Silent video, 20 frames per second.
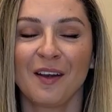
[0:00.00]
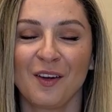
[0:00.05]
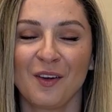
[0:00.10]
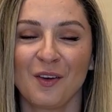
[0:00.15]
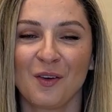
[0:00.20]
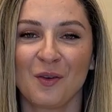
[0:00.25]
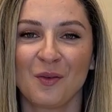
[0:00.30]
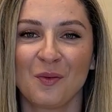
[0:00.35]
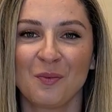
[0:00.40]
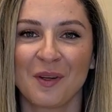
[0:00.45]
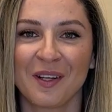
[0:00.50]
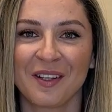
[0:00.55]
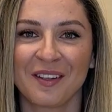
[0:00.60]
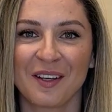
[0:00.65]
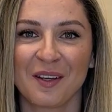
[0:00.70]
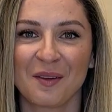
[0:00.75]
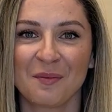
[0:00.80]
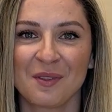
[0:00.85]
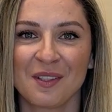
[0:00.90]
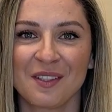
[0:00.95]
Hello, my
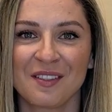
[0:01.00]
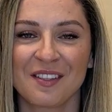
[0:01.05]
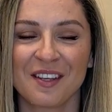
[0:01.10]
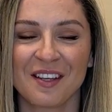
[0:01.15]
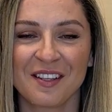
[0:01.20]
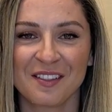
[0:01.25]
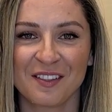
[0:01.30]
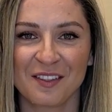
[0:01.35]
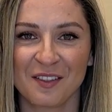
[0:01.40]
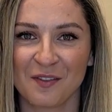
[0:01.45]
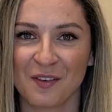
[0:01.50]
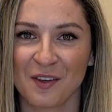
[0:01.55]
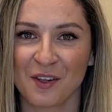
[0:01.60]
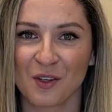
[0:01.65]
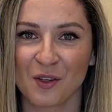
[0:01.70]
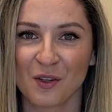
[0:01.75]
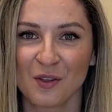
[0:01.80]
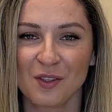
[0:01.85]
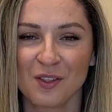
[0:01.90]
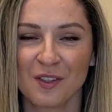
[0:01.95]
name is Jasna
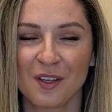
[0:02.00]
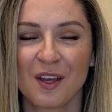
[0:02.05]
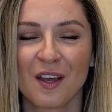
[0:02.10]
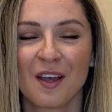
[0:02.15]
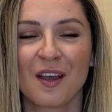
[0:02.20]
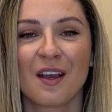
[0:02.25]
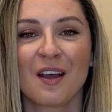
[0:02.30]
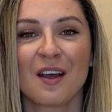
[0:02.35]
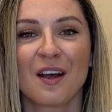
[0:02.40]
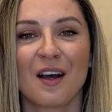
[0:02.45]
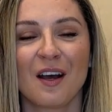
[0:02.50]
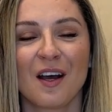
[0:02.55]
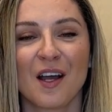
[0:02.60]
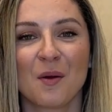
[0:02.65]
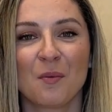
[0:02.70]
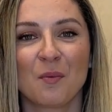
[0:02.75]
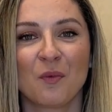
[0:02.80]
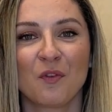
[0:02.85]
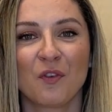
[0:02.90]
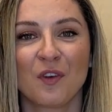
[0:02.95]
Liverios.
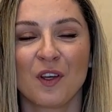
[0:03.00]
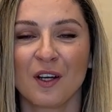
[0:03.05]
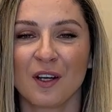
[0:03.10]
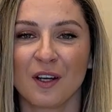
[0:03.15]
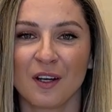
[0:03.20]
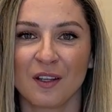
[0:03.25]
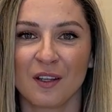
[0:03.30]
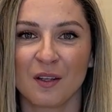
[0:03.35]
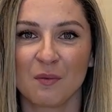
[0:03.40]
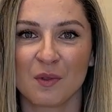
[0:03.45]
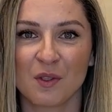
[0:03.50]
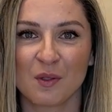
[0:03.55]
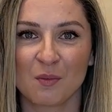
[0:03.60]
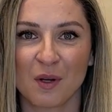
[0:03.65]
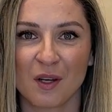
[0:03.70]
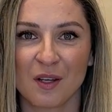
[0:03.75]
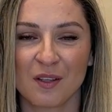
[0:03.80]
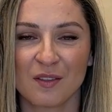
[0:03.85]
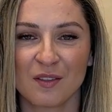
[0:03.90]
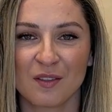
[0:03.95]
I'm PhiAcademy's
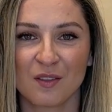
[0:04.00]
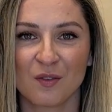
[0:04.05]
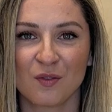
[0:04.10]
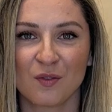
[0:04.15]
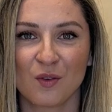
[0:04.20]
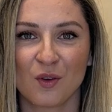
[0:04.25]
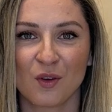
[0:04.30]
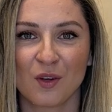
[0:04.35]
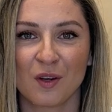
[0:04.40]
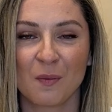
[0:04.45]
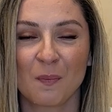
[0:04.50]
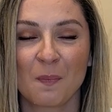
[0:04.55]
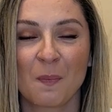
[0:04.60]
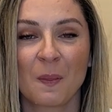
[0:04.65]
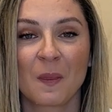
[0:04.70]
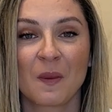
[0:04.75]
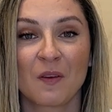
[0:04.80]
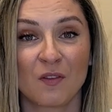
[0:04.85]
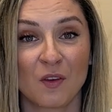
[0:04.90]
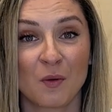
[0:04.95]
master for
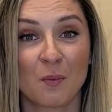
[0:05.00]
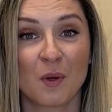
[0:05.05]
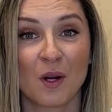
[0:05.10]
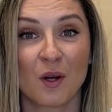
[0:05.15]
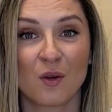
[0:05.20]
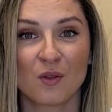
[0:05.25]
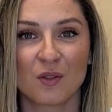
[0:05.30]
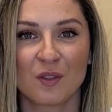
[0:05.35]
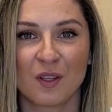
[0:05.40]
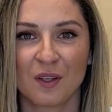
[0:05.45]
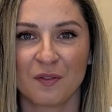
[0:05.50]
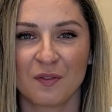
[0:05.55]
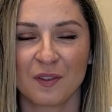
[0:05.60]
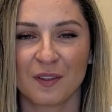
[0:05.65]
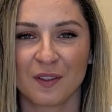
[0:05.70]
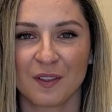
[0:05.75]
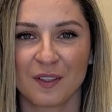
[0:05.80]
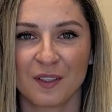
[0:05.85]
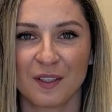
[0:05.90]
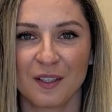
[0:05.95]
PhiBrows Delphi
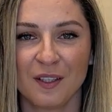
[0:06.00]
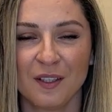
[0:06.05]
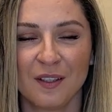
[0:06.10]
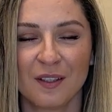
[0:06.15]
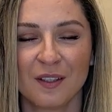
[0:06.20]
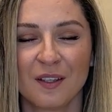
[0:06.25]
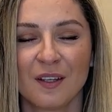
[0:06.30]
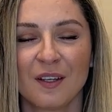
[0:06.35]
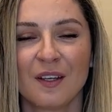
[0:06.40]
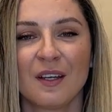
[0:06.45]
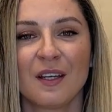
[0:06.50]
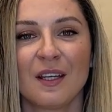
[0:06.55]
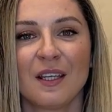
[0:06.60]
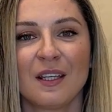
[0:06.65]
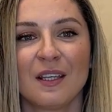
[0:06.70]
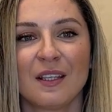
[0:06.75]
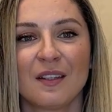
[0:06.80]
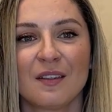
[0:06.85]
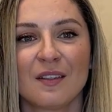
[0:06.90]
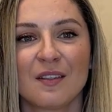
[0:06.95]
technique.
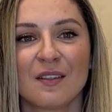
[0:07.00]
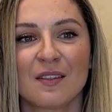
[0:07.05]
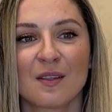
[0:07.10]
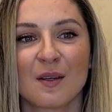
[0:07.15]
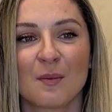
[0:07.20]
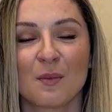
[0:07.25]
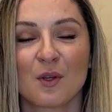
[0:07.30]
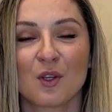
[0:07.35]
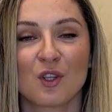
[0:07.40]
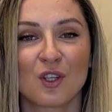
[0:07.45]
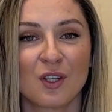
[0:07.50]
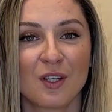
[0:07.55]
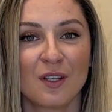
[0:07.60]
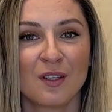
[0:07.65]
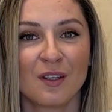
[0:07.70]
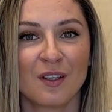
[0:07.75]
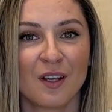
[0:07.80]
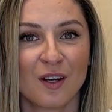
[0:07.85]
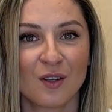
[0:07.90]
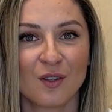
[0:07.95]
It is a
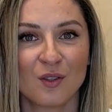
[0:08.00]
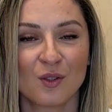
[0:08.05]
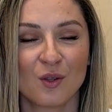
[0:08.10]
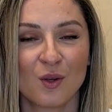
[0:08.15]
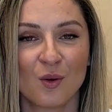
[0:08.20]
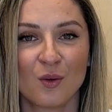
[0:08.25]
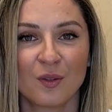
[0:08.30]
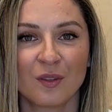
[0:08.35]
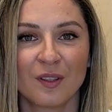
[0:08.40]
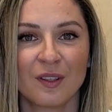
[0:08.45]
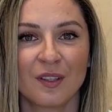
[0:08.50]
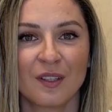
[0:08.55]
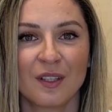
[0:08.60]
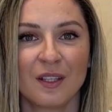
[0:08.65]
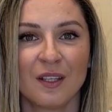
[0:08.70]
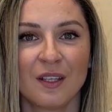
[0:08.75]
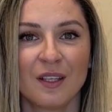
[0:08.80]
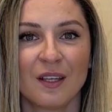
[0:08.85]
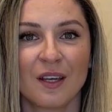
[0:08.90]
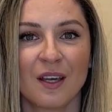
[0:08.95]
machine hair stroke
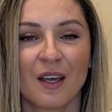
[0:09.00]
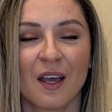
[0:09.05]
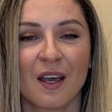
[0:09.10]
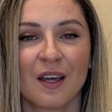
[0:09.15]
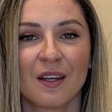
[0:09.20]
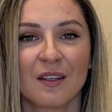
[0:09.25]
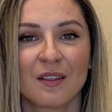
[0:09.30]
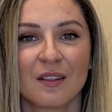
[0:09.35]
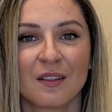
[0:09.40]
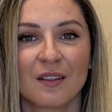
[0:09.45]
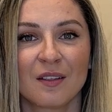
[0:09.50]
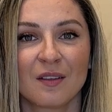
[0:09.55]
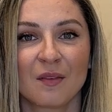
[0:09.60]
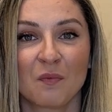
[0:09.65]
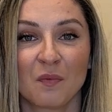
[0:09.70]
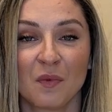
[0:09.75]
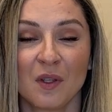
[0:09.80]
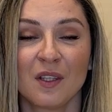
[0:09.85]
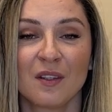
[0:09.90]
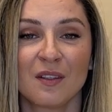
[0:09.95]
technique and
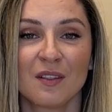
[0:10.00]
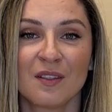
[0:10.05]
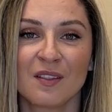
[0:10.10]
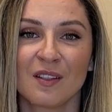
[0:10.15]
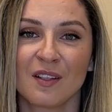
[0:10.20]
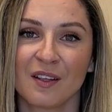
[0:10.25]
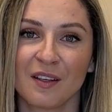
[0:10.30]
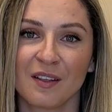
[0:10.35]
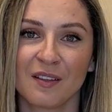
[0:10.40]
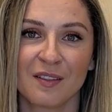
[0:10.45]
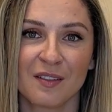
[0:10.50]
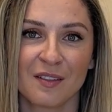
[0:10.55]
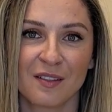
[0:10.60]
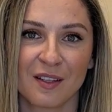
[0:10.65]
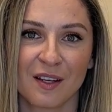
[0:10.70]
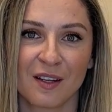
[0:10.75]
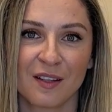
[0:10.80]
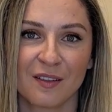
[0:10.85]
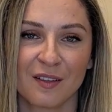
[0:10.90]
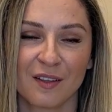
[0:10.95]
it is the latest
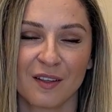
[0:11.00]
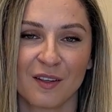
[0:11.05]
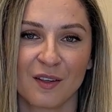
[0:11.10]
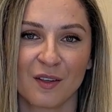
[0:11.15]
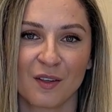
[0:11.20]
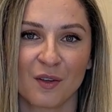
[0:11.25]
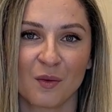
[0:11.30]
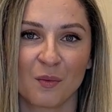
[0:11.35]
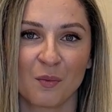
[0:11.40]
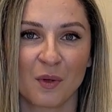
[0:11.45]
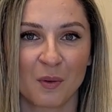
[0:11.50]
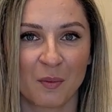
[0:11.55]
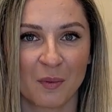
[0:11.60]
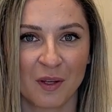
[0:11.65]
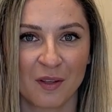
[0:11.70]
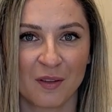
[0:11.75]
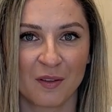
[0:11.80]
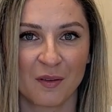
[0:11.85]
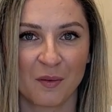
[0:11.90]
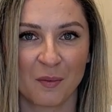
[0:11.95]
trend in
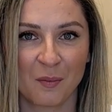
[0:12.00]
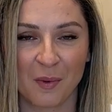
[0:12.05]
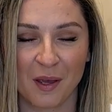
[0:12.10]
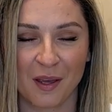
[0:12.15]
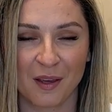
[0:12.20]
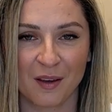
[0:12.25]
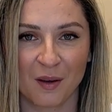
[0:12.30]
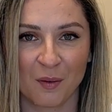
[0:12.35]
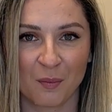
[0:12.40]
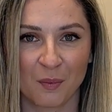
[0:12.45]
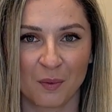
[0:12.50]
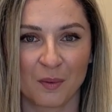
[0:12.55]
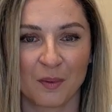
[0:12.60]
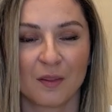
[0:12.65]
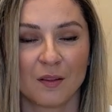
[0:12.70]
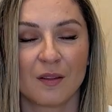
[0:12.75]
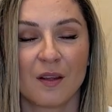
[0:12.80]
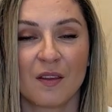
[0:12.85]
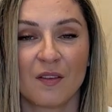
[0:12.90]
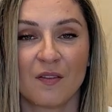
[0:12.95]
permanent makeup.
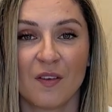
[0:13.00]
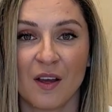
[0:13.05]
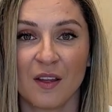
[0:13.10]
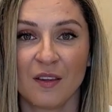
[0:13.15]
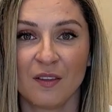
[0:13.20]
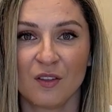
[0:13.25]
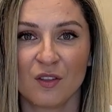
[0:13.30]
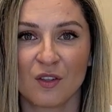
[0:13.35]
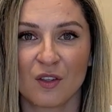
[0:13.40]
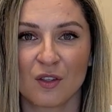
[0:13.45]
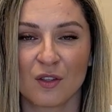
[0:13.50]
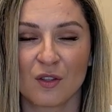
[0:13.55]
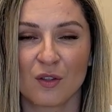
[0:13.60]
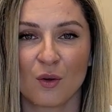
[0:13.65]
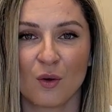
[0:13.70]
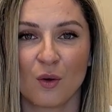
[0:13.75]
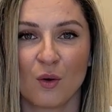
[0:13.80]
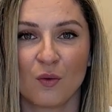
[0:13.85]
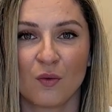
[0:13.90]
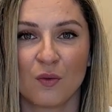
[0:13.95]
The
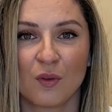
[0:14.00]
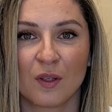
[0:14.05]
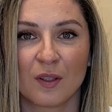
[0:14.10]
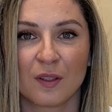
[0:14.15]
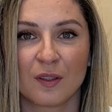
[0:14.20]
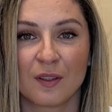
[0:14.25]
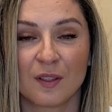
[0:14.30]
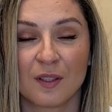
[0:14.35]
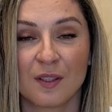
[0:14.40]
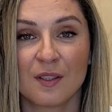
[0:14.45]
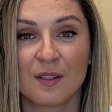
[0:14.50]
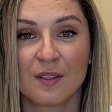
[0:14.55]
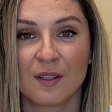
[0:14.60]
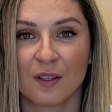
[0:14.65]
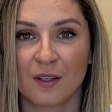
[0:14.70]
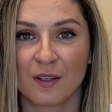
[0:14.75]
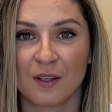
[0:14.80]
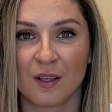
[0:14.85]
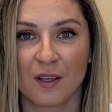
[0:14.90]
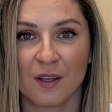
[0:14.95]
advantages of this
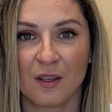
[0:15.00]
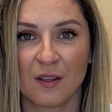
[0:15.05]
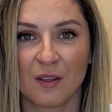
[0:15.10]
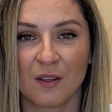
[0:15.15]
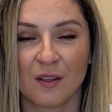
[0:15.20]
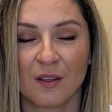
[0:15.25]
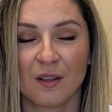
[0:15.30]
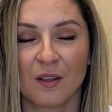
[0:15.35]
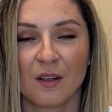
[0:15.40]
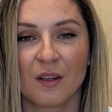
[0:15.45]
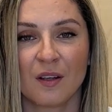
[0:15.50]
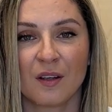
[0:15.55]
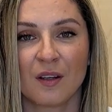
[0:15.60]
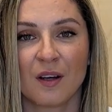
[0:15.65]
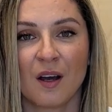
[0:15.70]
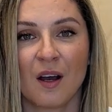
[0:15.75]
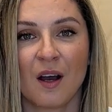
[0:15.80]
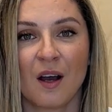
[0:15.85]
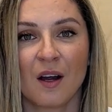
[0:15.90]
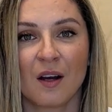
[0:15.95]
technique
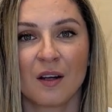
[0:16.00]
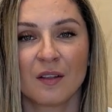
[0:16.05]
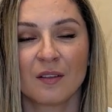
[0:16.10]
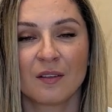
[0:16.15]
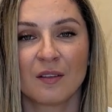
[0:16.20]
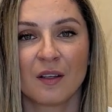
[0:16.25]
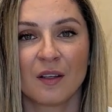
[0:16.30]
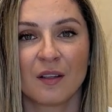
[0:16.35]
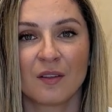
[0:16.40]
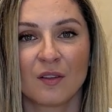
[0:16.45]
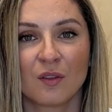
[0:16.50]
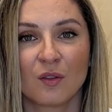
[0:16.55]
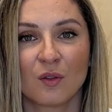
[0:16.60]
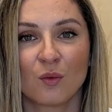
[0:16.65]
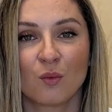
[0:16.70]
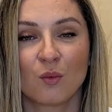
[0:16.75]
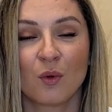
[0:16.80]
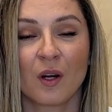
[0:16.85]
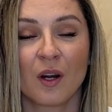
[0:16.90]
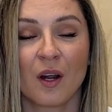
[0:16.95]
are that
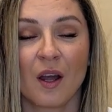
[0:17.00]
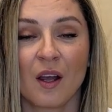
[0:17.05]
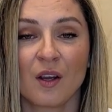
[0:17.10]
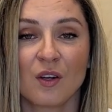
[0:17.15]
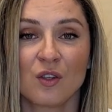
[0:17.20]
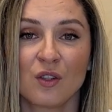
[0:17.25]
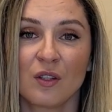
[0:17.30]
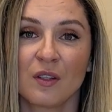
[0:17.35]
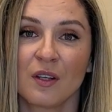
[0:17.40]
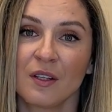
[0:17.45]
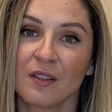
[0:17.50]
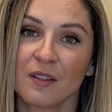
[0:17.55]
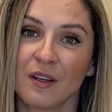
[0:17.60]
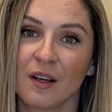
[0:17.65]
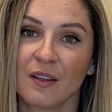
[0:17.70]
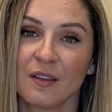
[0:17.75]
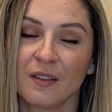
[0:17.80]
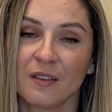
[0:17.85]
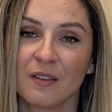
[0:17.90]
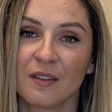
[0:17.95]
we're actually not
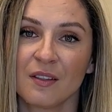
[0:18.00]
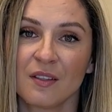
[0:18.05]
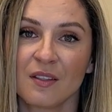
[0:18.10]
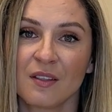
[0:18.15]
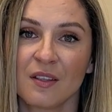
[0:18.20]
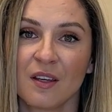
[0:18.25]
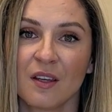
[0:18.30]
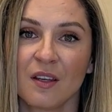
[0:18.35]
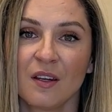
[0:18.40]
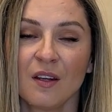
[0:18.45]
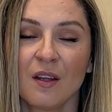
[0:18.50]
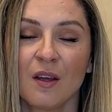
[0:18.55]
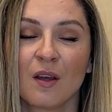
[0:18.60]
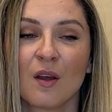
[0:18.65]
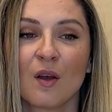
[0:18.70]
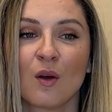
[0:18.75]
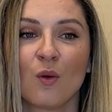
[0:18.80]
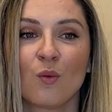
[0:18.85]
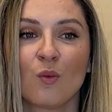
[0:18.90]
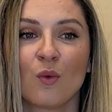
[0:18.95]
cutting the skin,
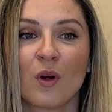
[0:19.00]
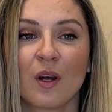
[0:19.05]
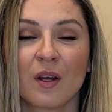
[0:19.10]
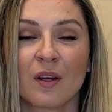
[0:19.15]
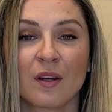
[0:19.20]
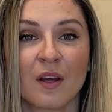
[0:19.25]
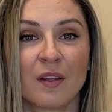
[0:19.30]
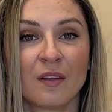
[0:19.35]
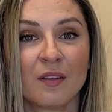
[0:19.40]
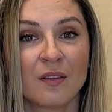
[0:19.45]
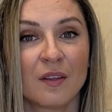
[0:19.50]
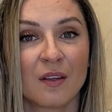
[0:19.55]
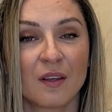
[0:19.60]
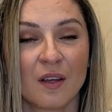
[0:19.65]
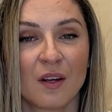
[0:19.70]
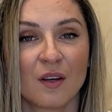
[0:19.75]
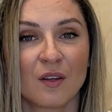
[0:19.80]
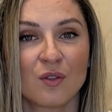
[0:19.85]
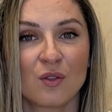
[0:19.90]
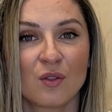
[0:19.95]
we're creating the
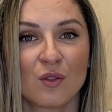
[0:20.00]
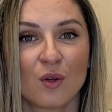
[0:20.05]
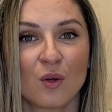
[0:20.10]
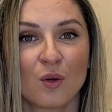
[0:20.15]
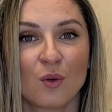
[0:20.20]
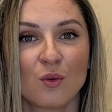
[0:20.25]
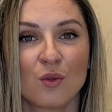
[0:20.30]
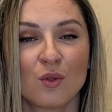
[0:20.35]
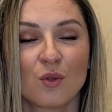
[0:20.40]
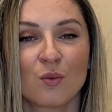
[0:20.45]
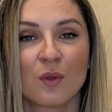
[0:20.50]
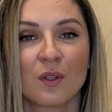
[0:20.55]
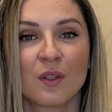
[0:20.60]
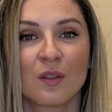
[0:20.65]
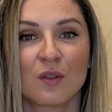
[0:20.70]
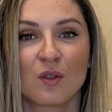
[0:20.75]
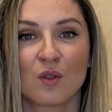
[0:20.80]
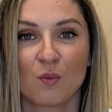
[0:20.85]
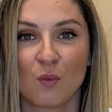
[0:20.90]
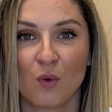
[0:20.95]
hair strokes with
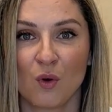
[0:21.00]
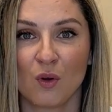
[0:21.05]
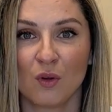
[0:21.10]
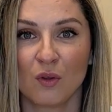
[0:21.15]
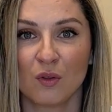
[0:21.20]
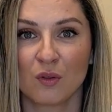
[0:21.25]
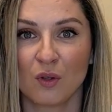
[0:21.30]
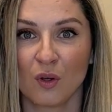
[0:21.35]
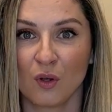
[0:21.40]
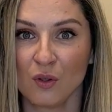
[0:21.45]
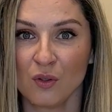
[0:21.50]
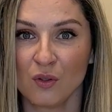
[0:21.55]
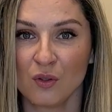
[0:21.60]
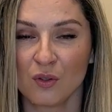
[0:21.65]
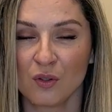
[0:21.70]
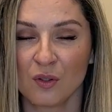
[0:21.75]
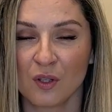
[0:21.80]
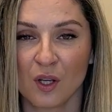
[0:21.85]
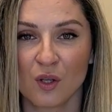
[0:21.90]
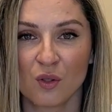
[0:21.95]
the small
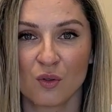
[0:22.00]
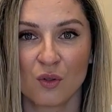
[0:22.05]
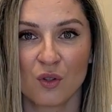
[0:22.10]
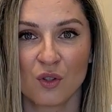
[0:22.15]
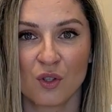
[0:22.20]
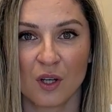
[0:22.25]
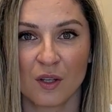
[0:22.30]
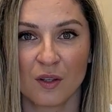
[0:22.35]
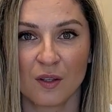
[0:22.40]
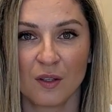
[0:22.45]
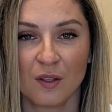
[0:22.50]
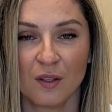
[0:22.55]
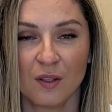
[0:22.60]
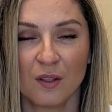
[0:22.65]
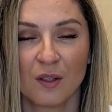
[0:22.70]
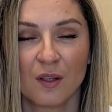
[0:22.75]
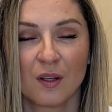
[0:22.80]
dots next to each other.